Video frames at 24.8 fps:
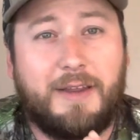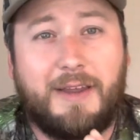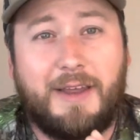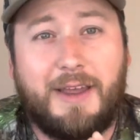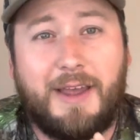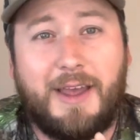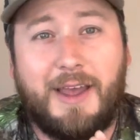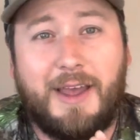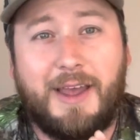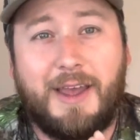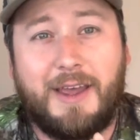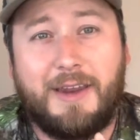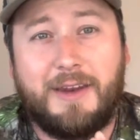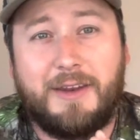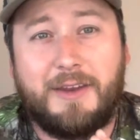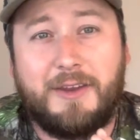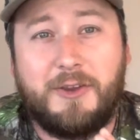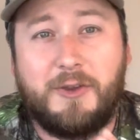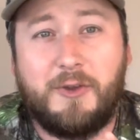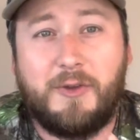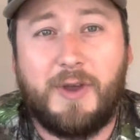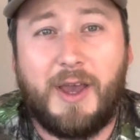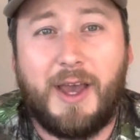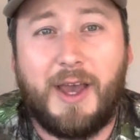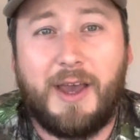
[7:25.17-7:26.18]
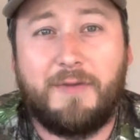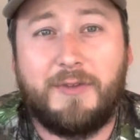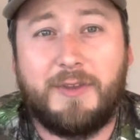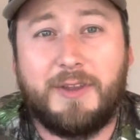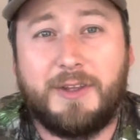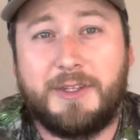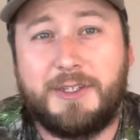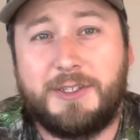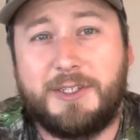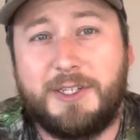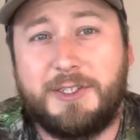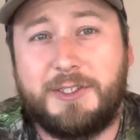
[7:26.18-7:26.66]
and you have the
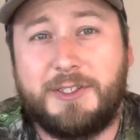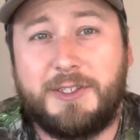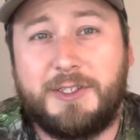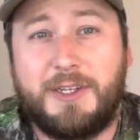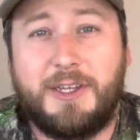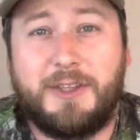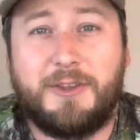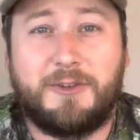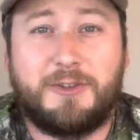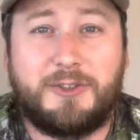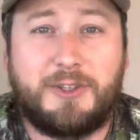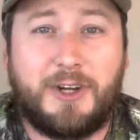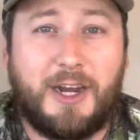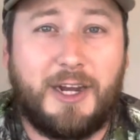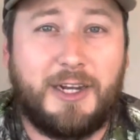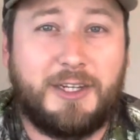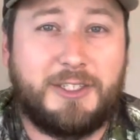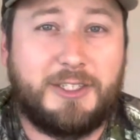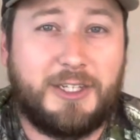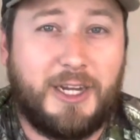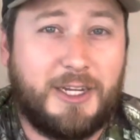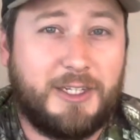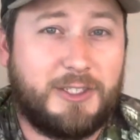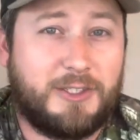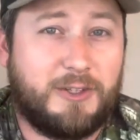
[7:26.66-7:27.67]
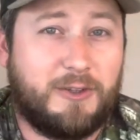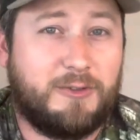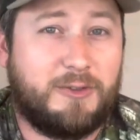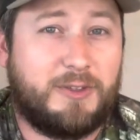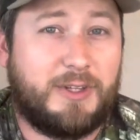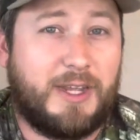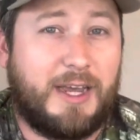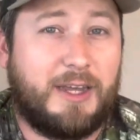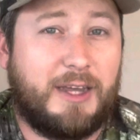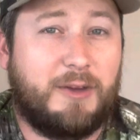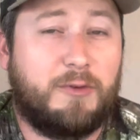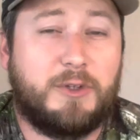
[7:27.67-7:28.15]
decision to either try to chase those
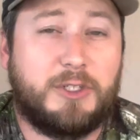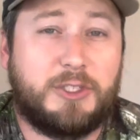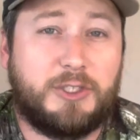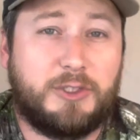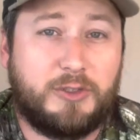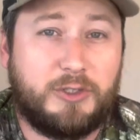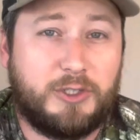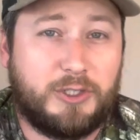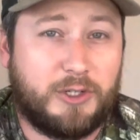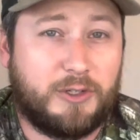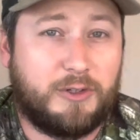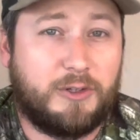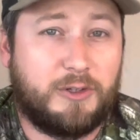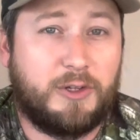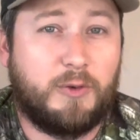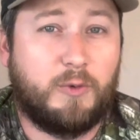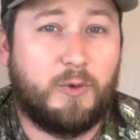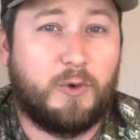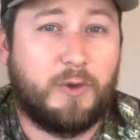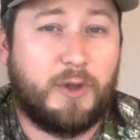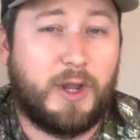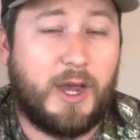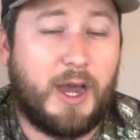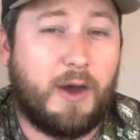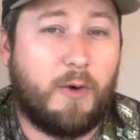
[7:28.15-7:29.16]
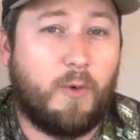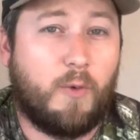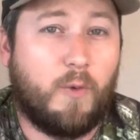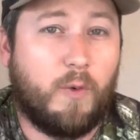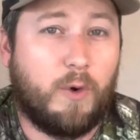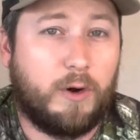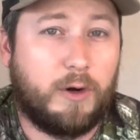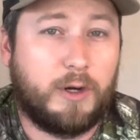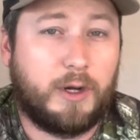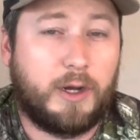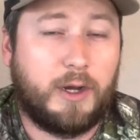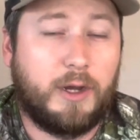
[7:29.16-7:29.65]
down, which generally will not
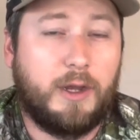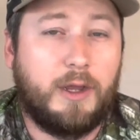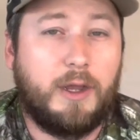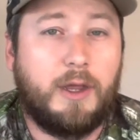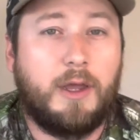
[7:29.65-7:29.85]
work,